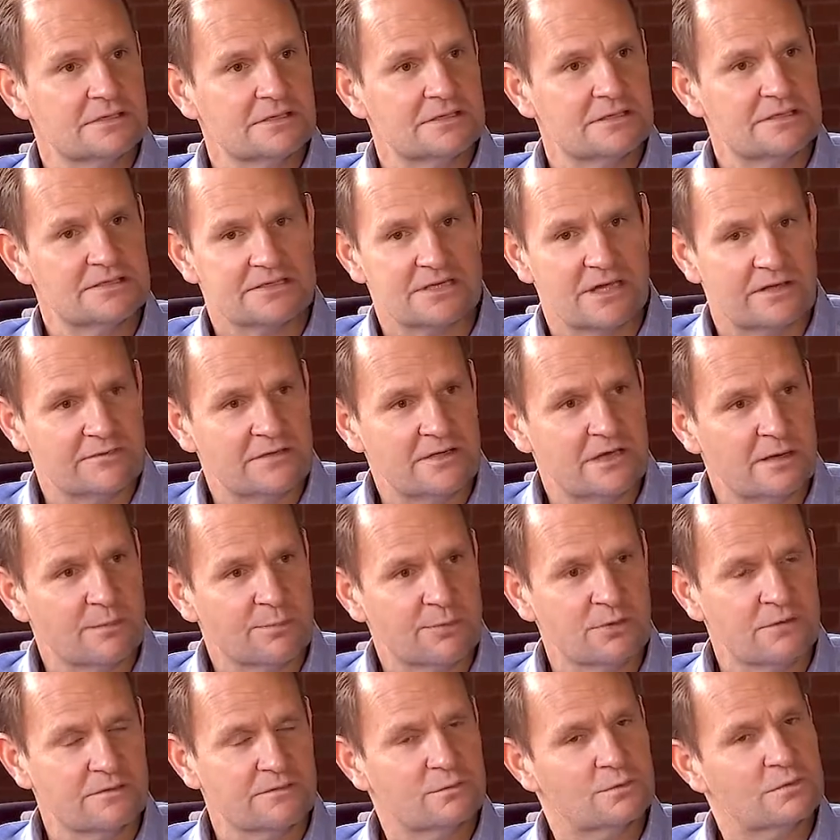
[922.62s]
Is it FDA
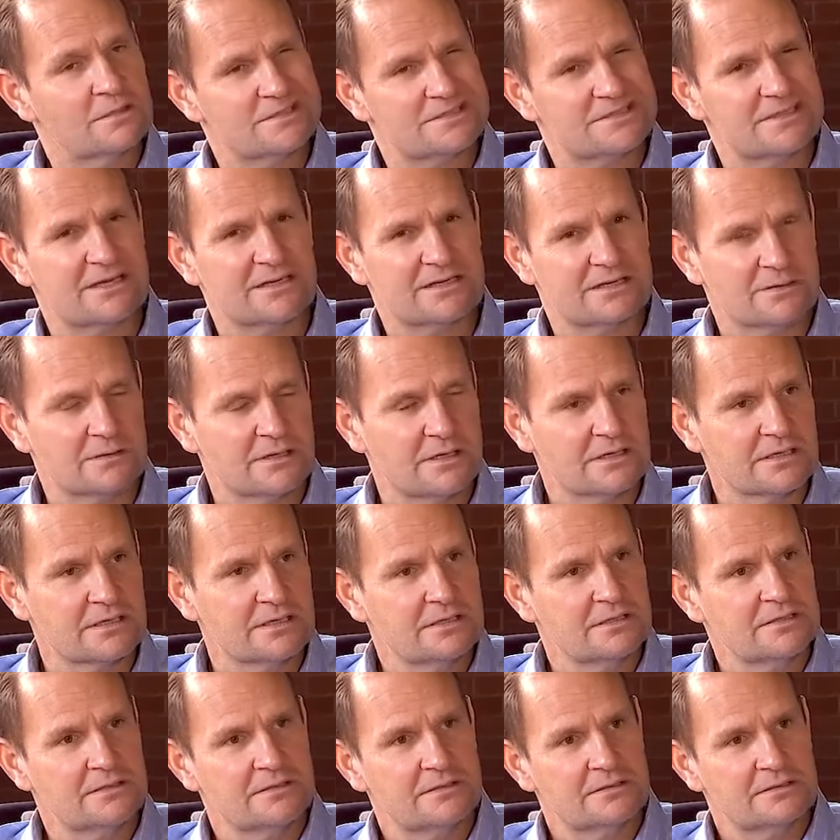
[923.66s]
approved? Well, it's not a drug.
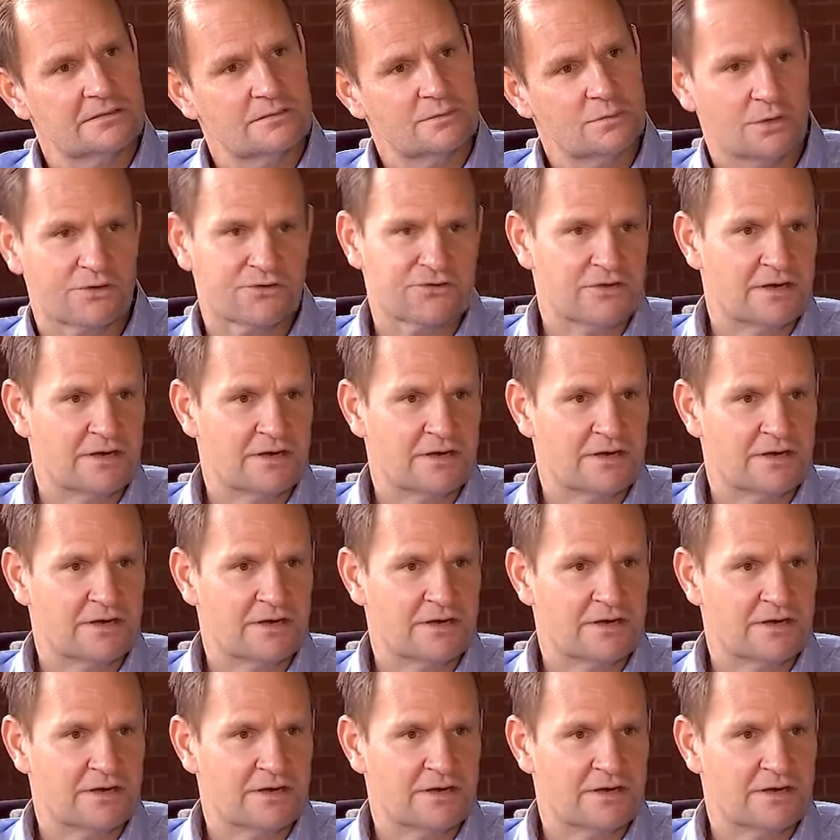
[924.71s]
Well,